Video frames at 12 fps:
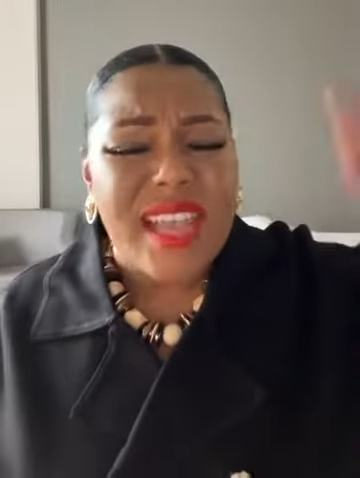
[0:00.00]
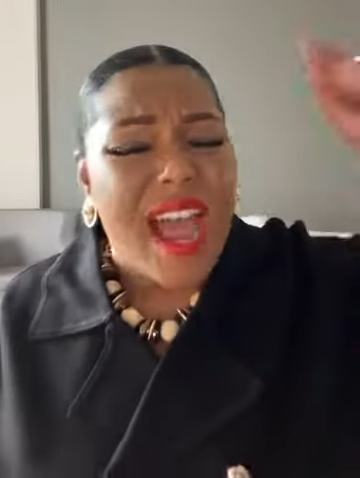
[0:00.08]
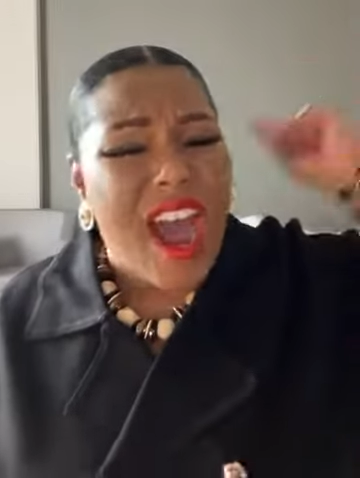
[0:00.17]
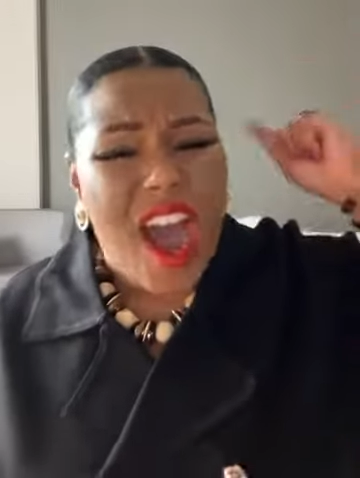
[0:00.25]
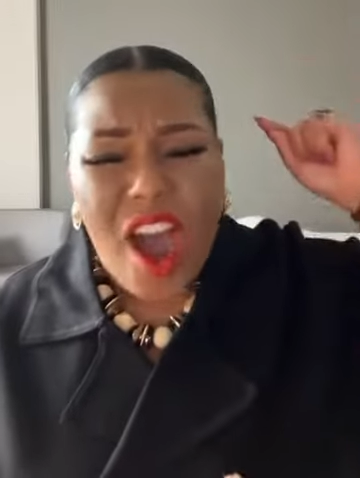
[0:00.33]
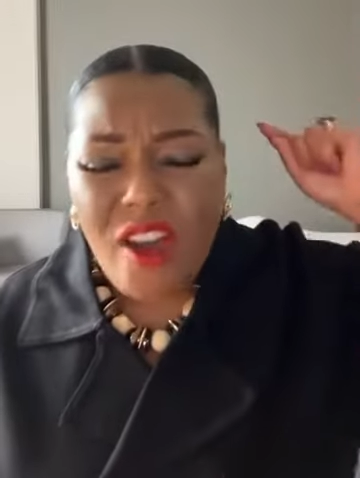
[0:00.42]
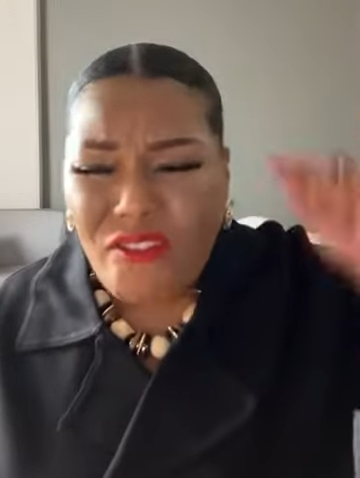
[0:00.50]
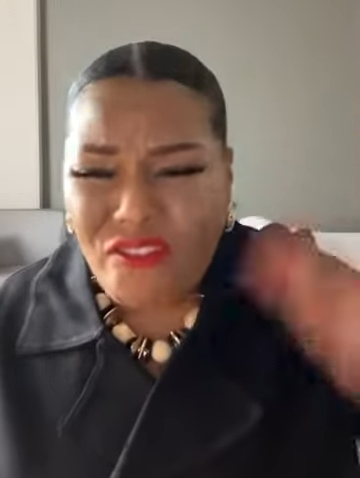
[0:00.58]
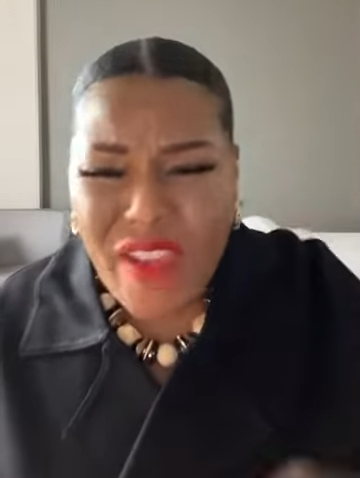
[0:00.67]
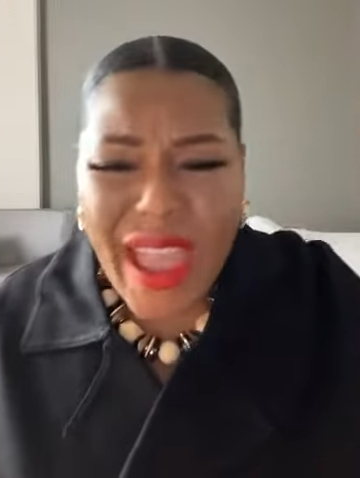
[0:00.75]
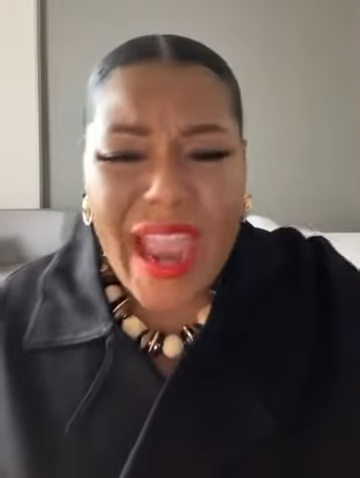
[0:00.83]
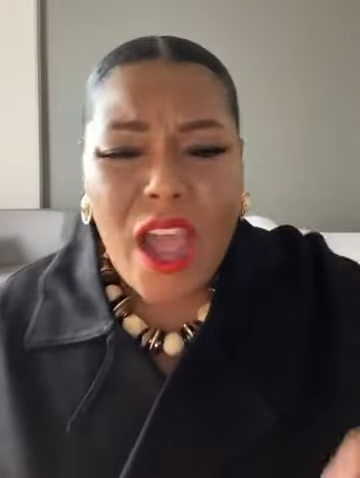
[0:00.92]

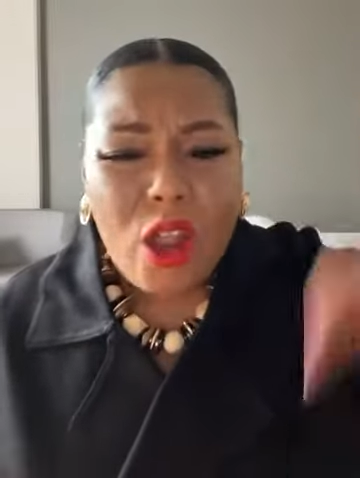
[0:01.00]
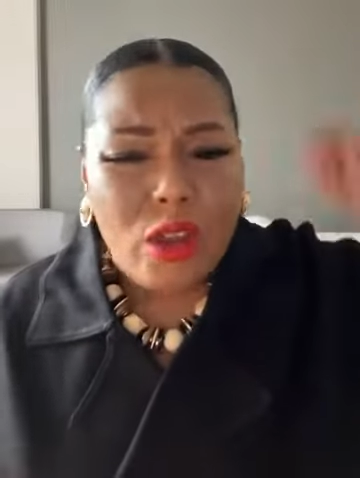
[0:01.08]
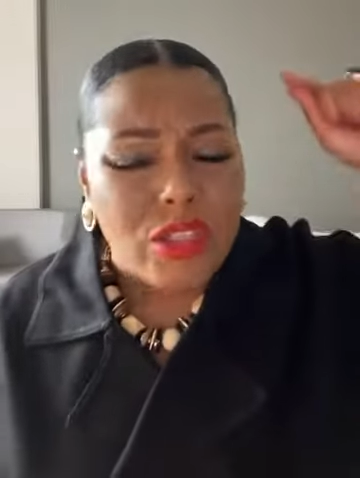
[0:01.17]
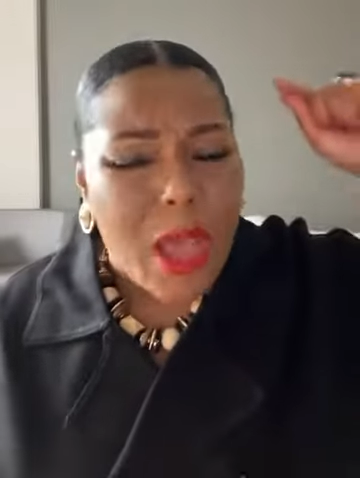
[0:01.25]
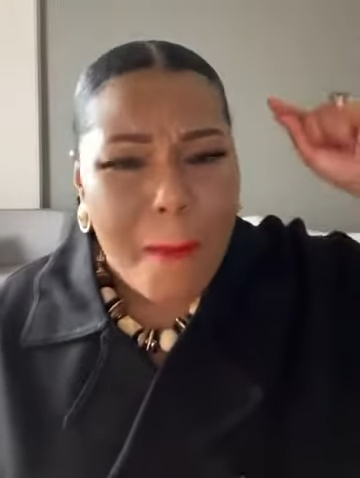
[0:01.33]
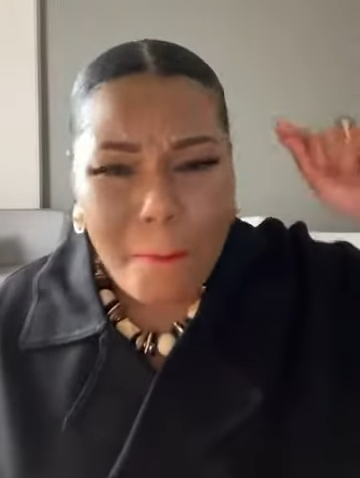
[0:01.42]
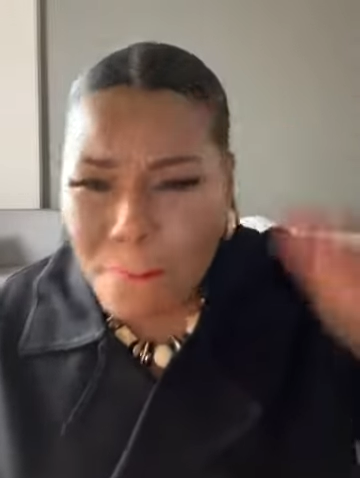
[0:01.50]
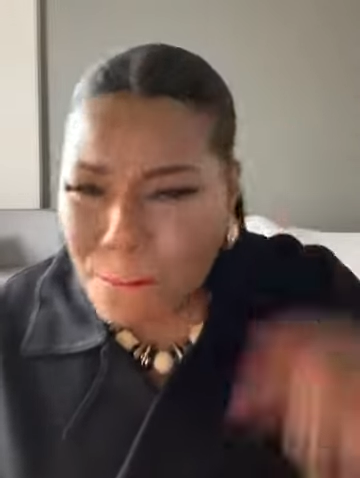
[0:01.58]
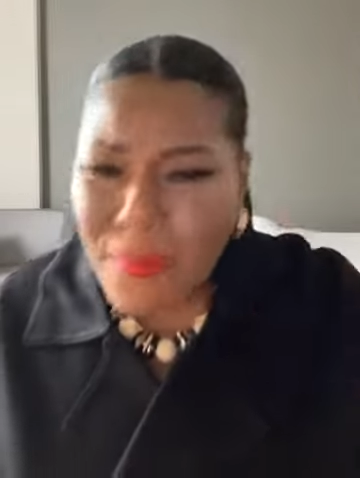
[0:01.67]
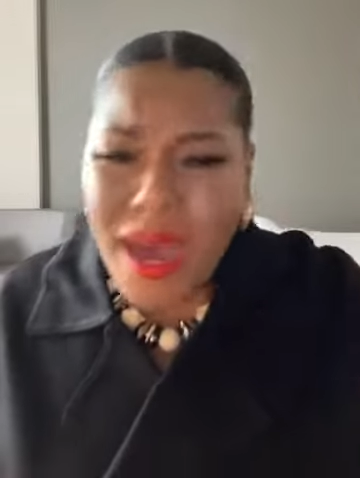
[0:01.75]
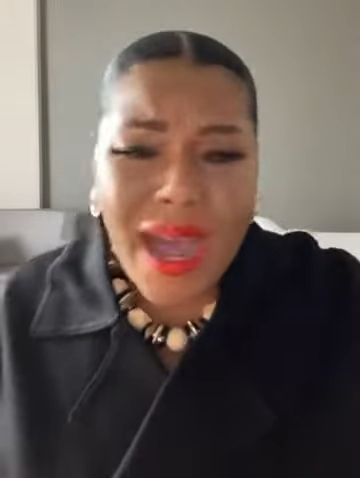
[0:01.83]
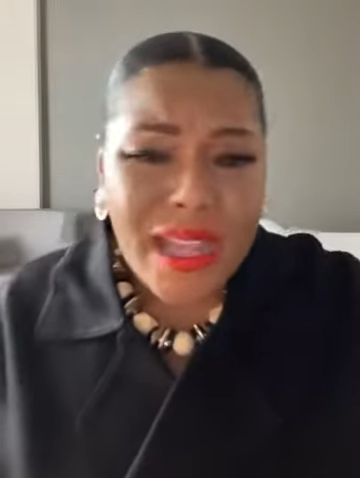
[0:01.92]
avails
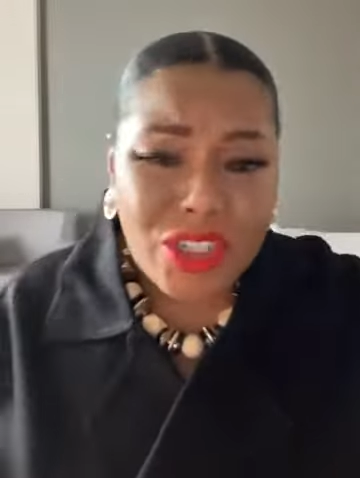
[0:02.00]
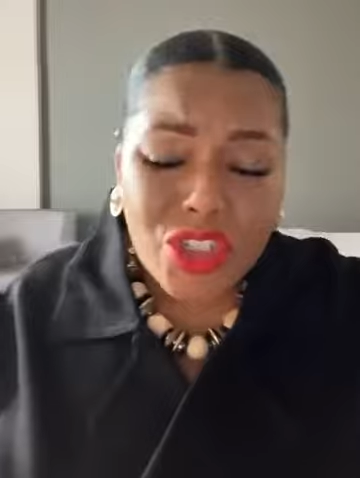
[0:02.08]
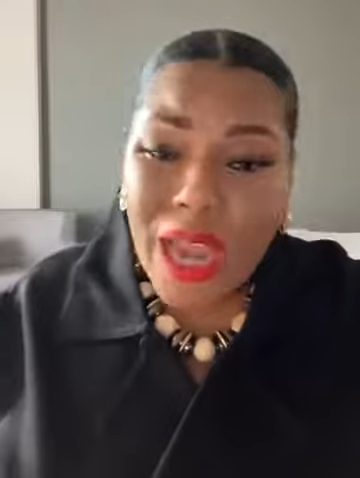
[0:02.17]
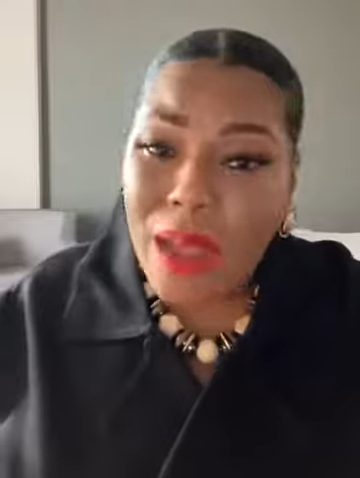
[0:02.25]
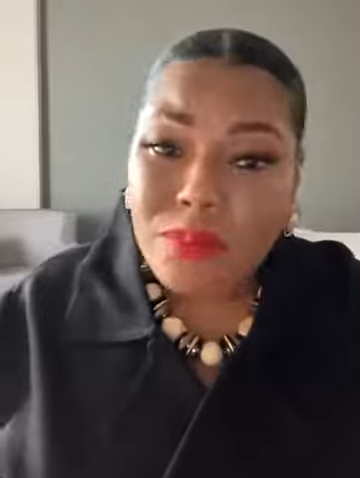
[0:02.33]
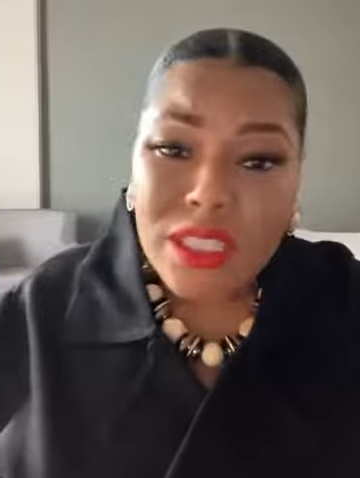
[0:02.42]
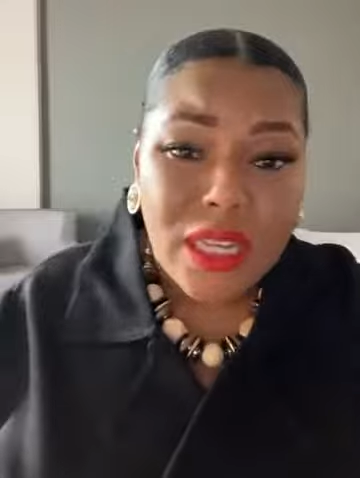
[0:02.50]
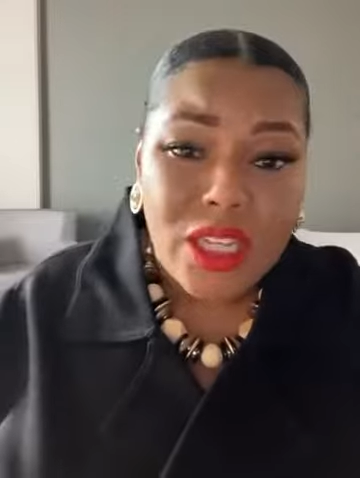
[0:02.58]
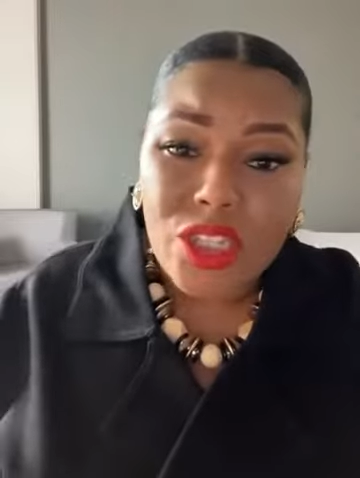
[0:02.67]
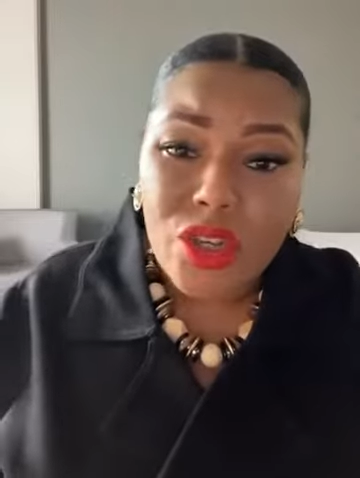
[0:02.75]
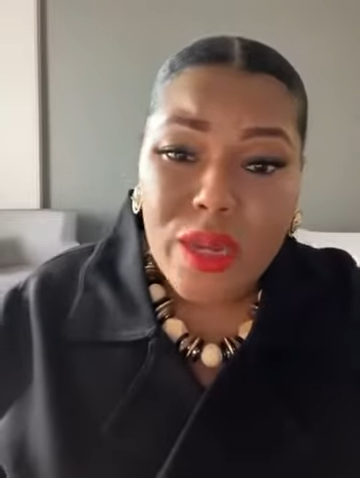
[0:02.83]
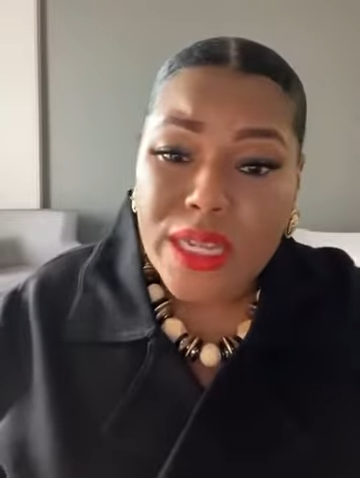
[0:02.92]
much. I'm telling
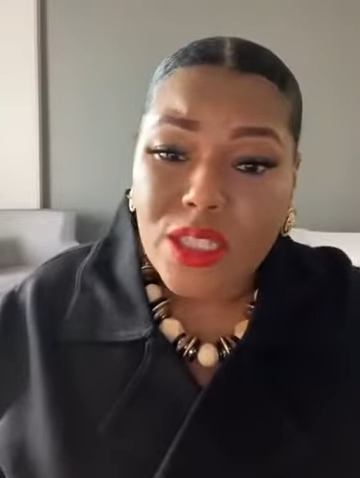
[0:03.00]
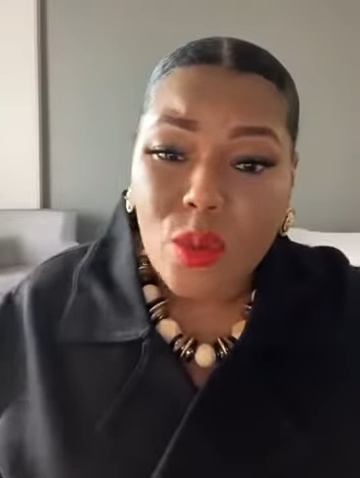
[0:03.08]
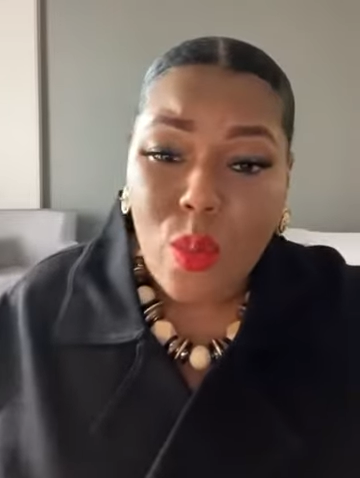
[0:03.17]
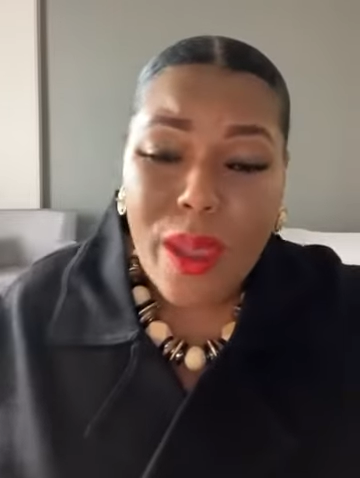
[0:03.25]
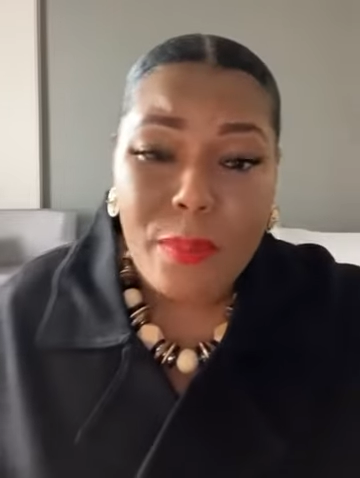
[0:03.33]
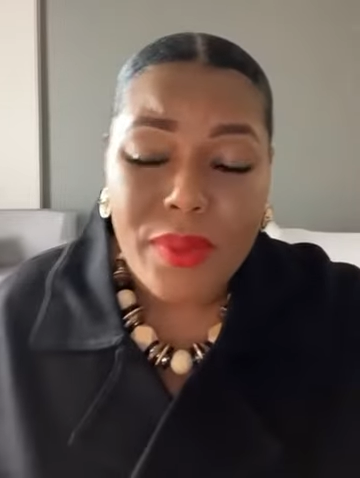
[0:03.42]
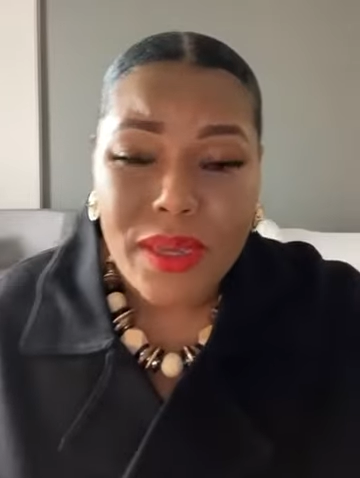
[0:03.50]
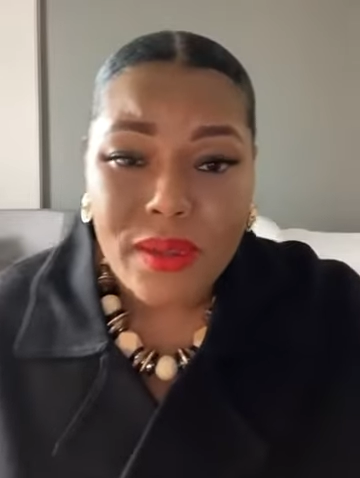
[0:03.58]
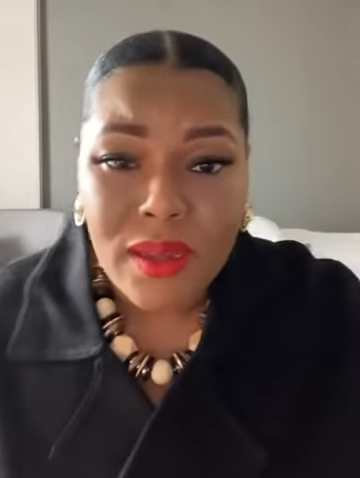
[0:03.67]
you, it's a weapon.